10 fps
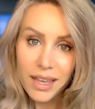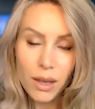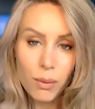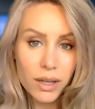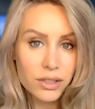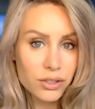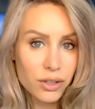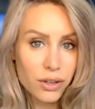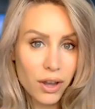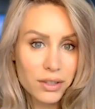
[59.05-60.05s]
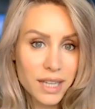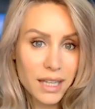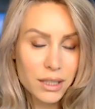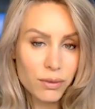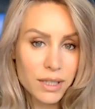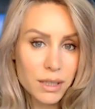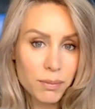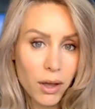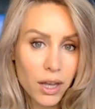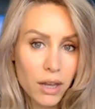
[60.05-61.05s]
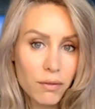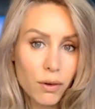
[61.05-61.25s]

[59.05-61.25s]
Keyword Studios has agreed to buy